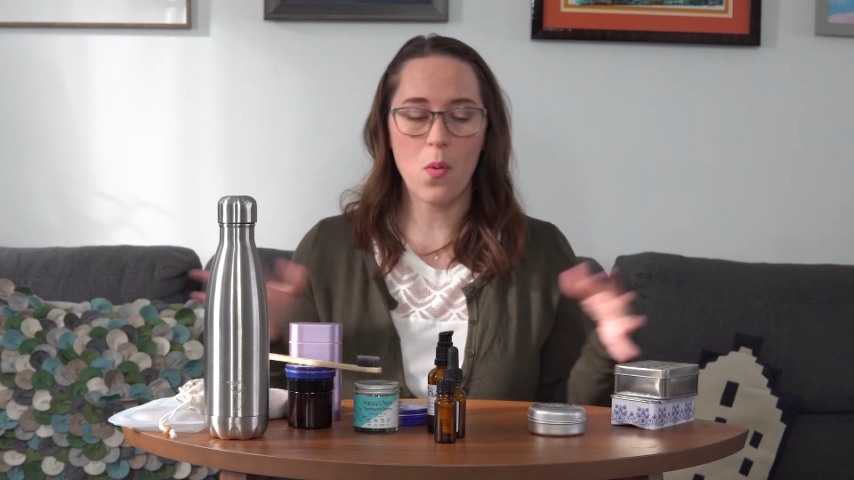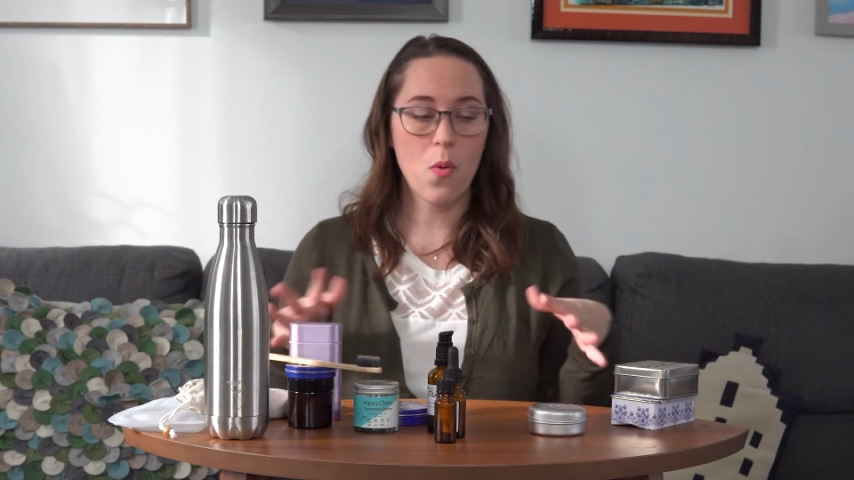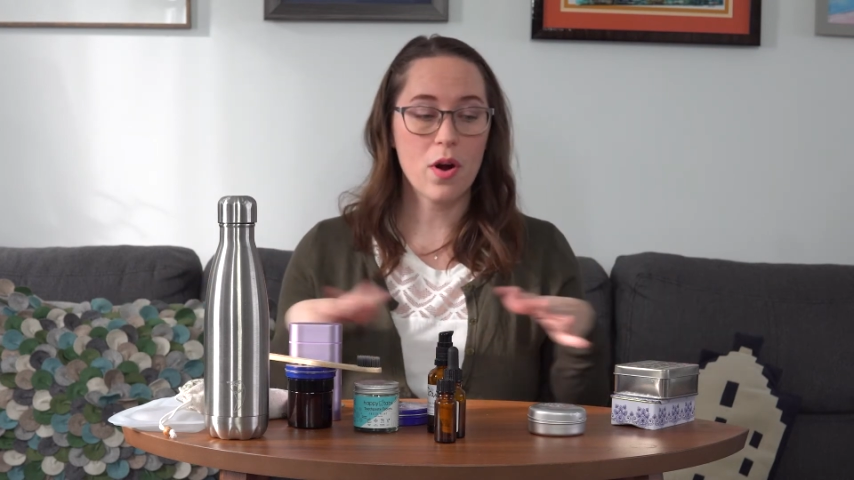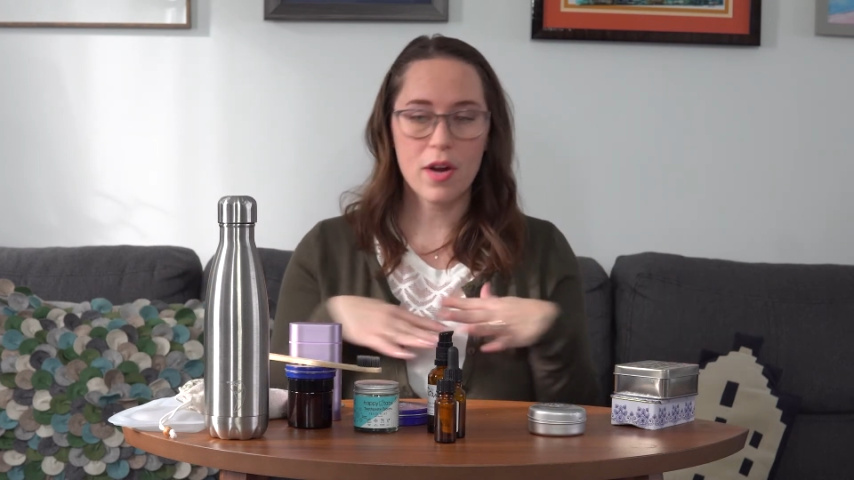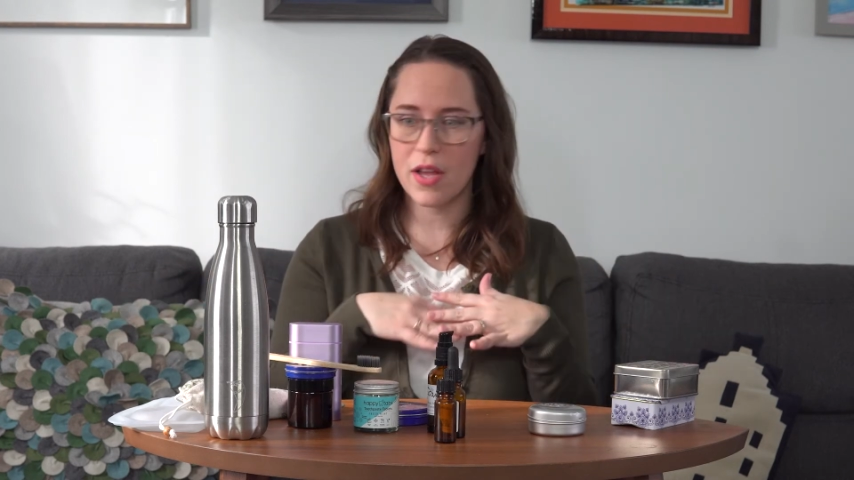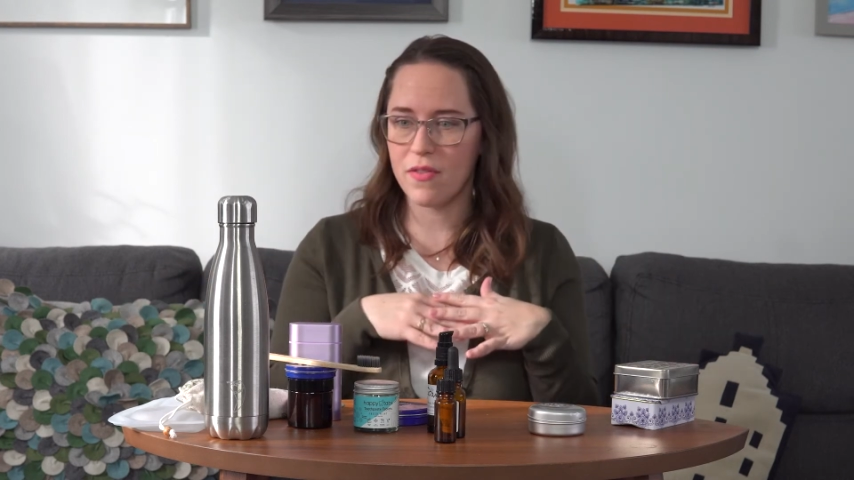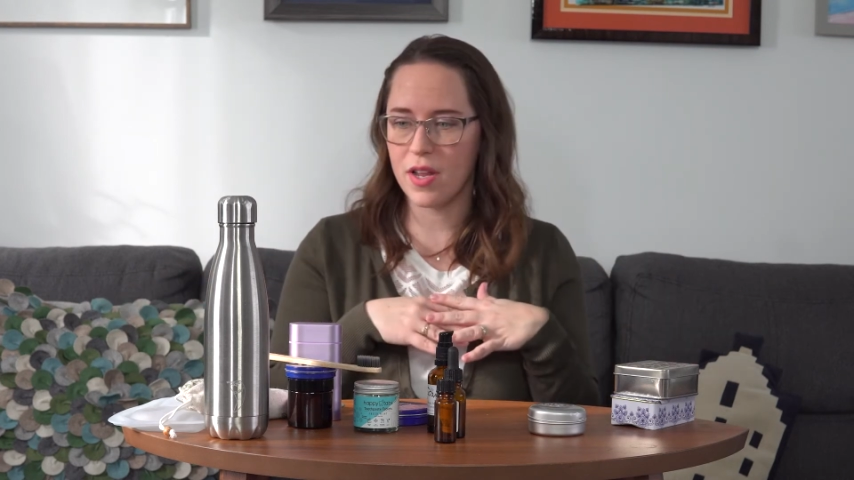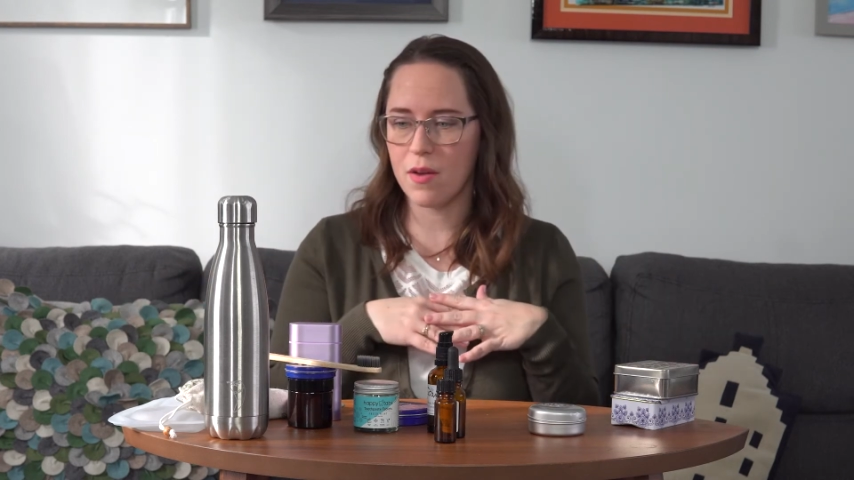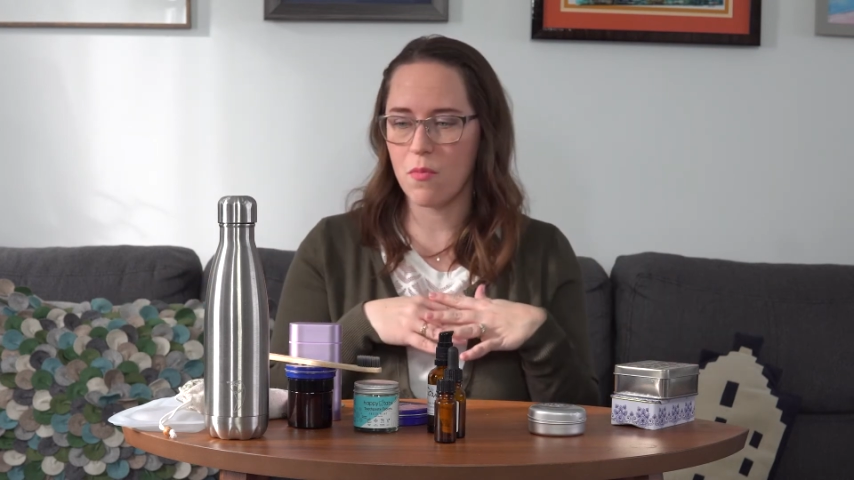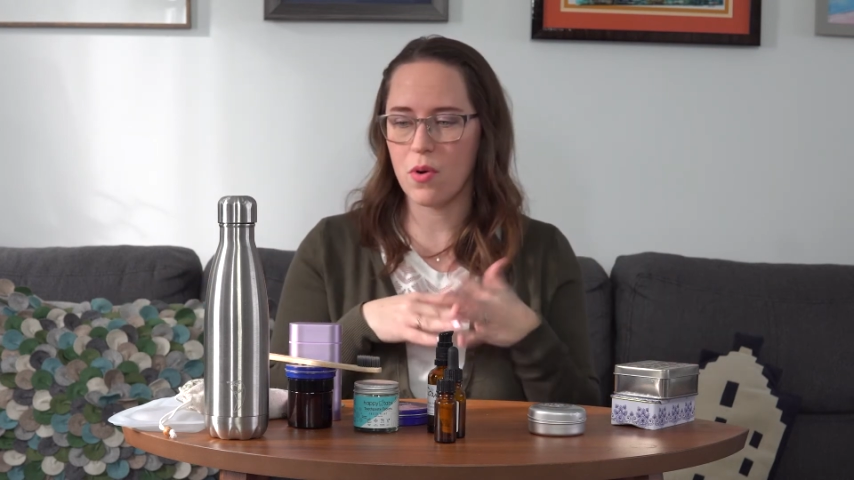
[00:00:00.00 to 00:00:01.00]
or
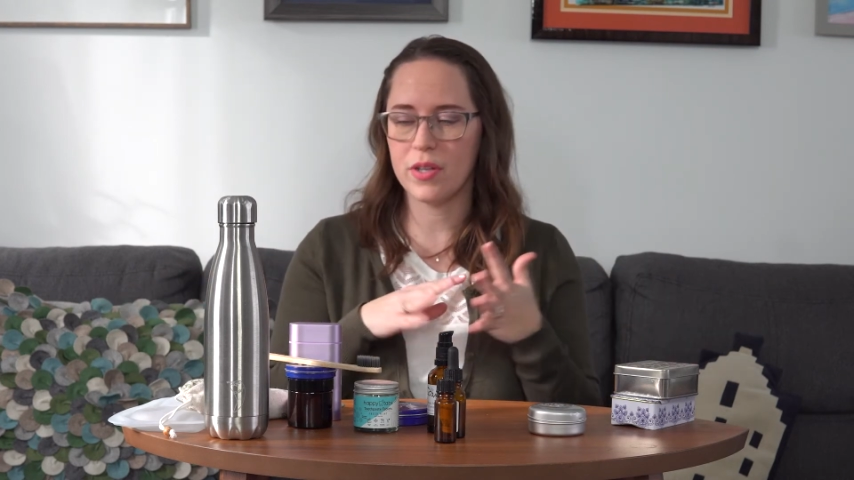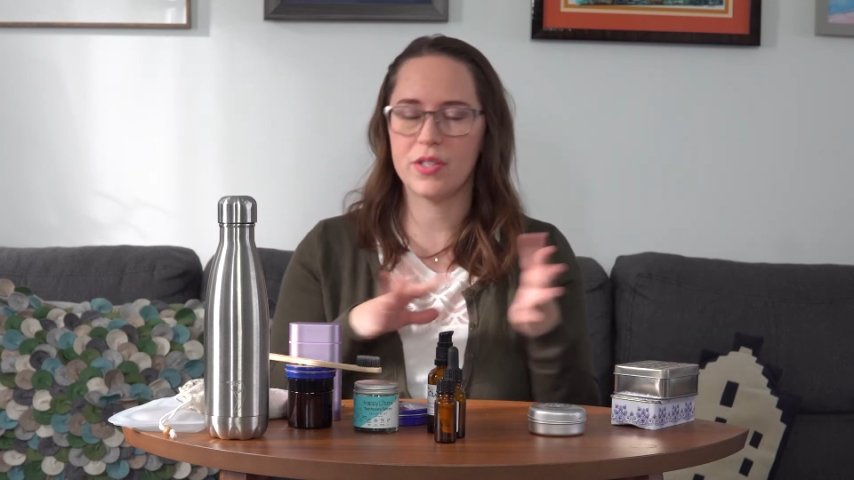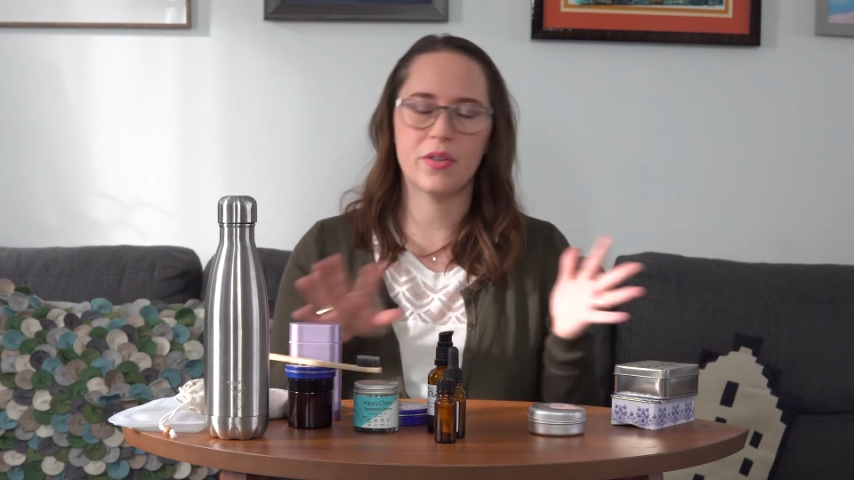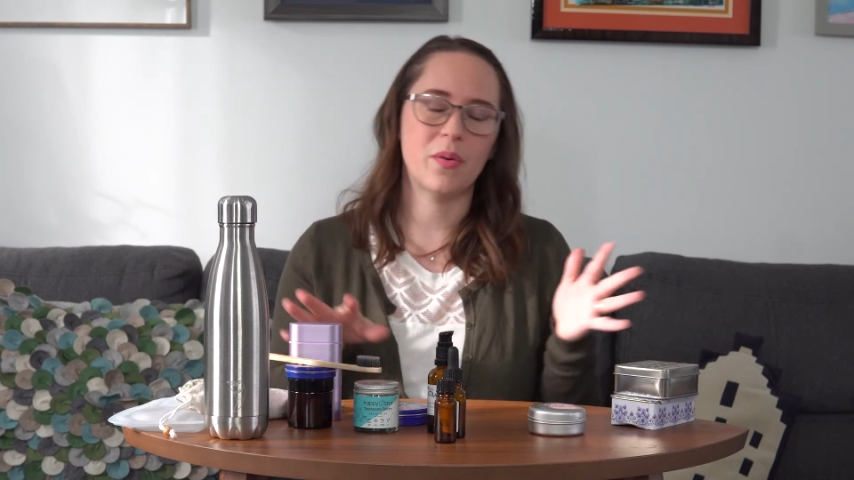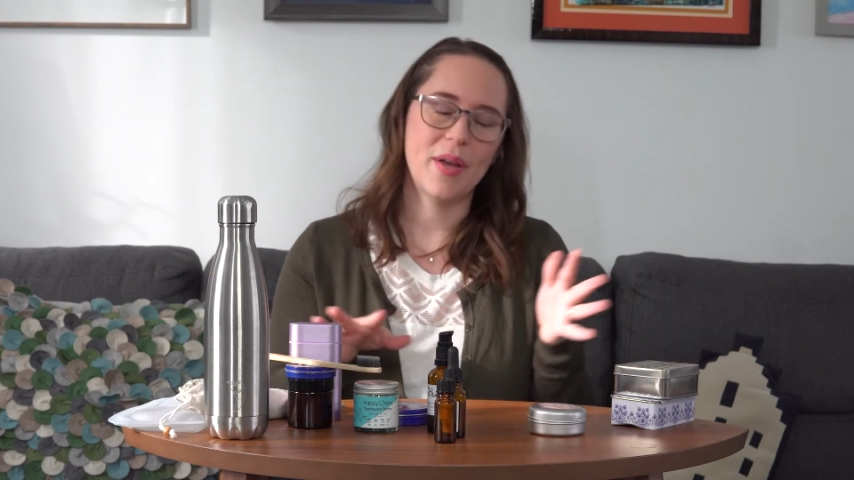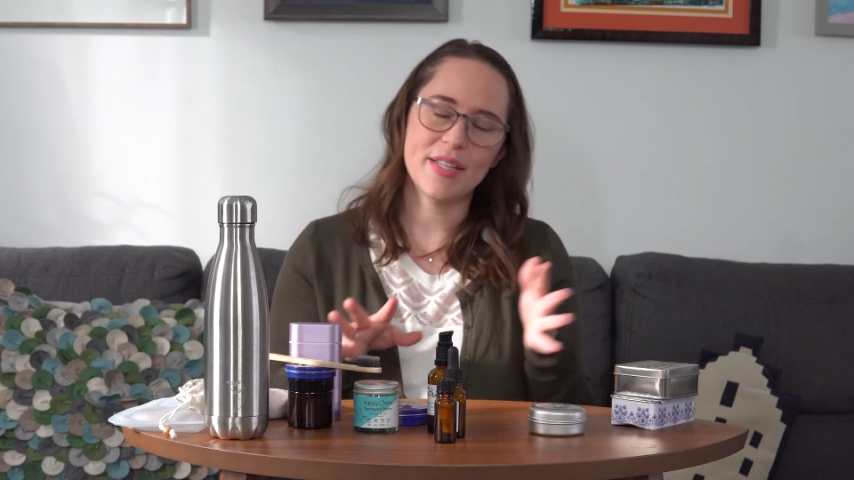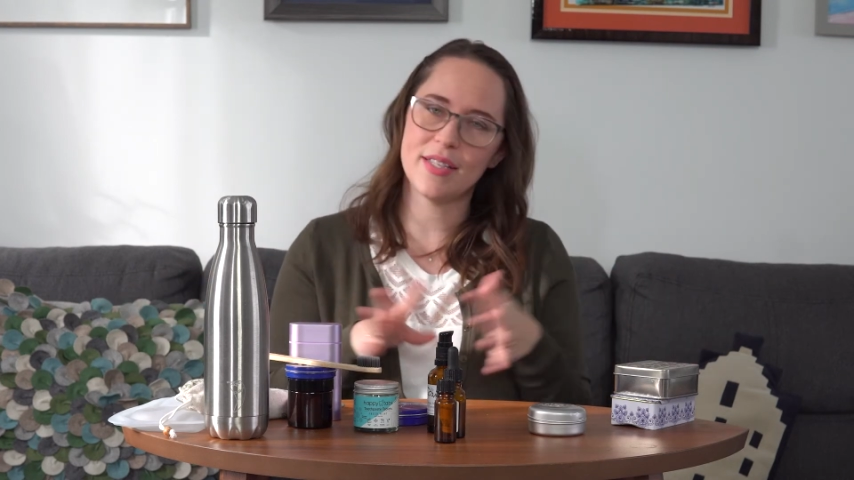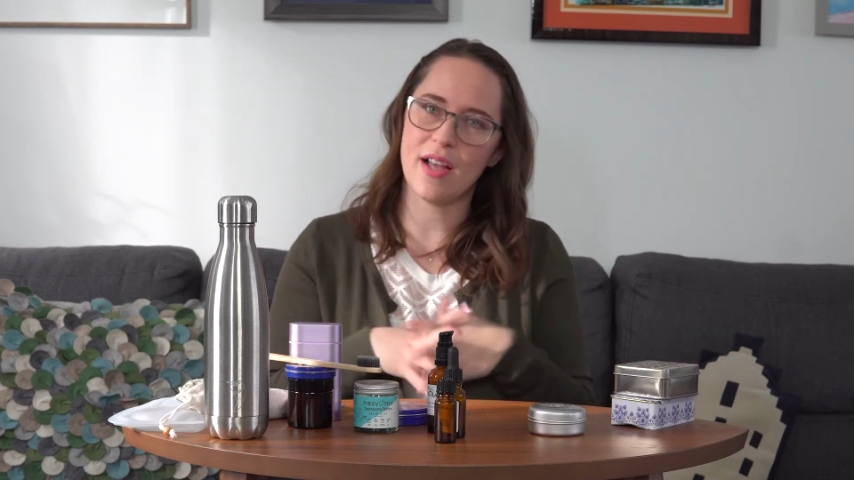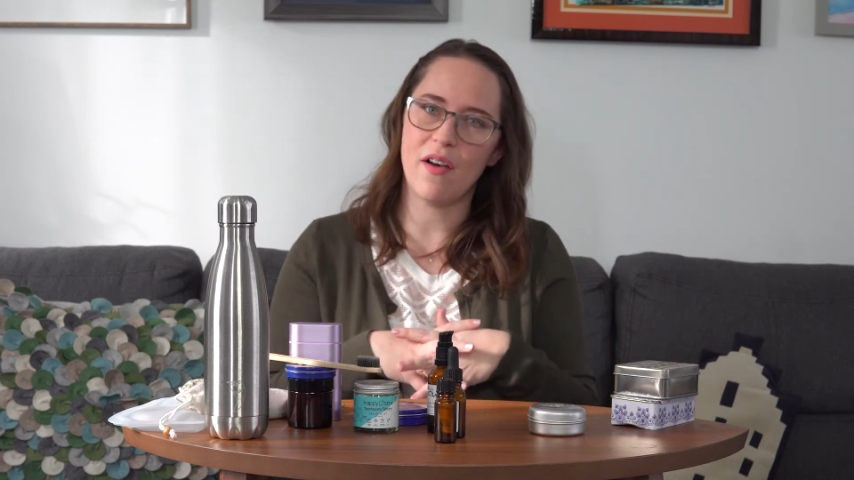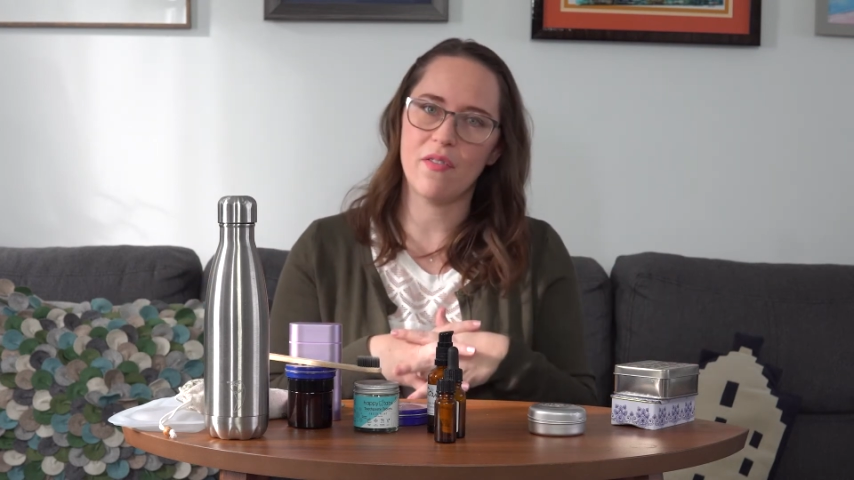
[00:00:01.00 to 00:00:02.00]
even more zero waste
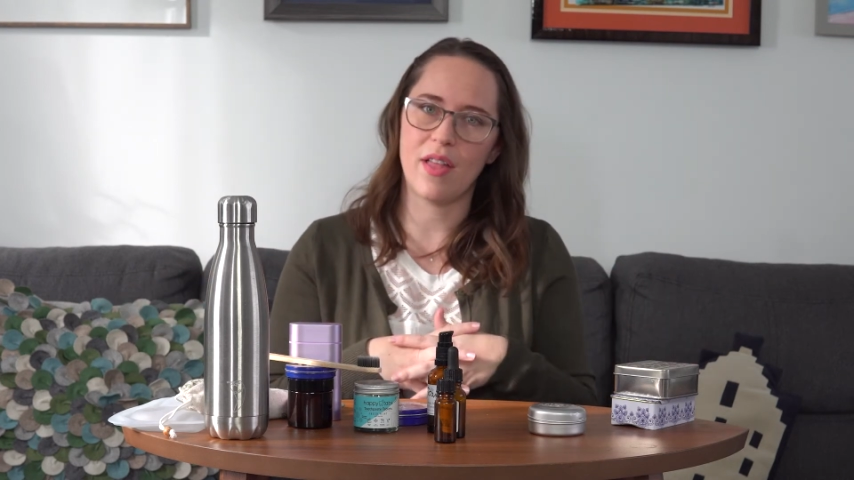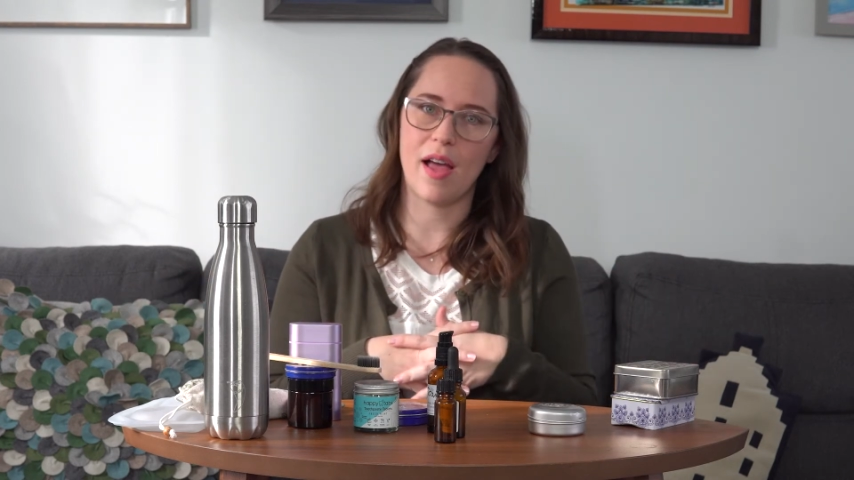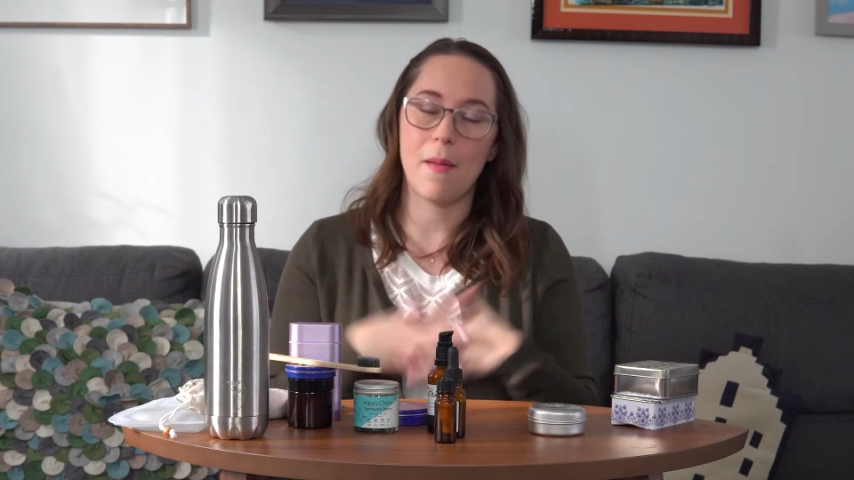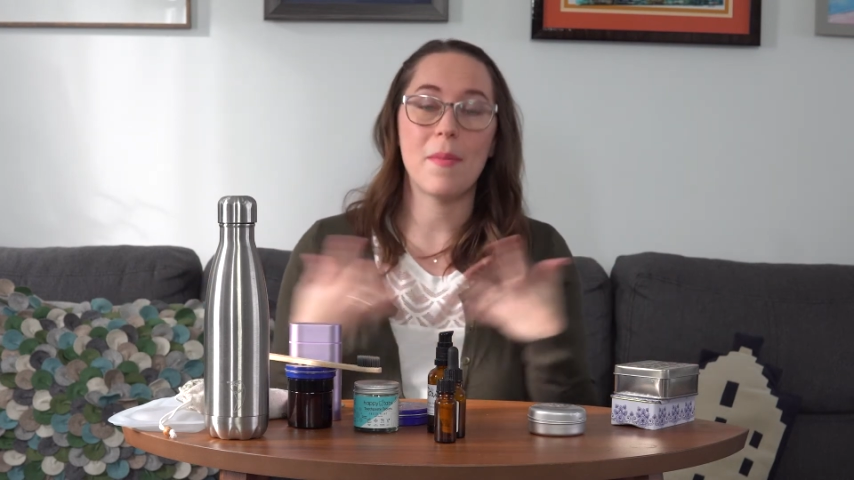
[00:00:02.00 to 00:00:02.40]
stuff that